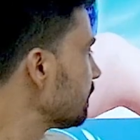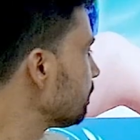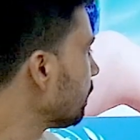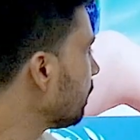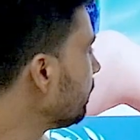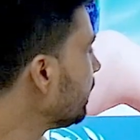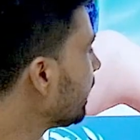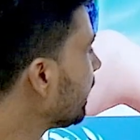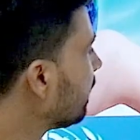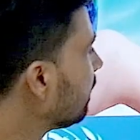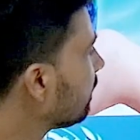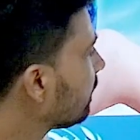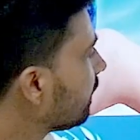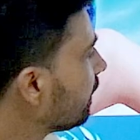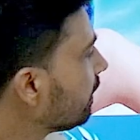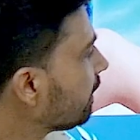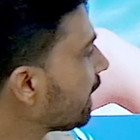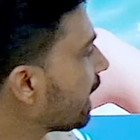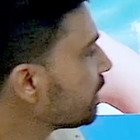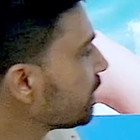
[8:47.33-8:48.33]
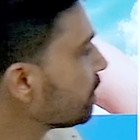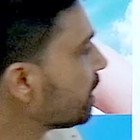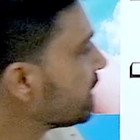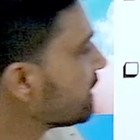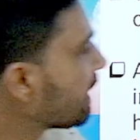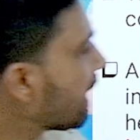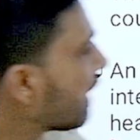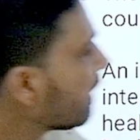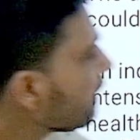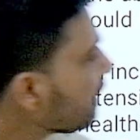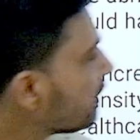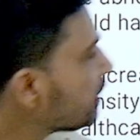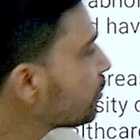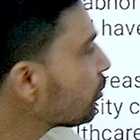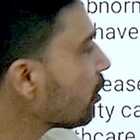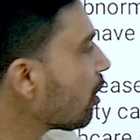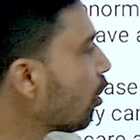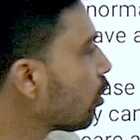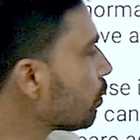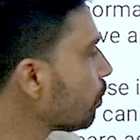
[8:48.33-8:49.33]
public healthcare as well as
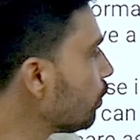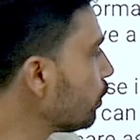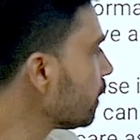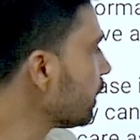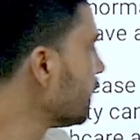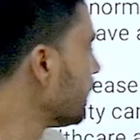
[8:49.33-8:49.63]
agricultural output,